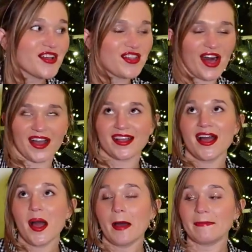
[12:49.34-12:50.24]
clock,
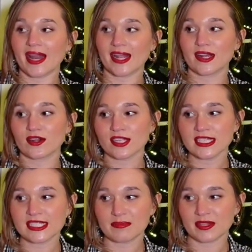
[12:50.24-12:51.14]
but I
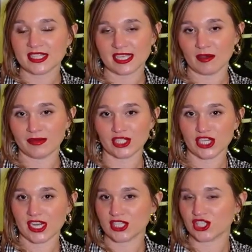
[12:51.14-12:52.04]
currently sleep with a sound
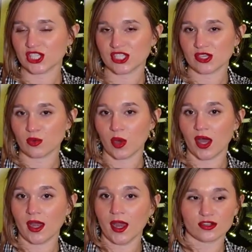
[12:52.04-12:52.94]
machine. It's just the
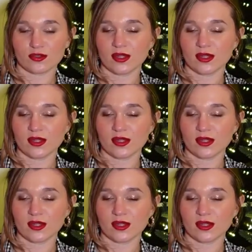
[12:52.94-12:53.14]
one, it starts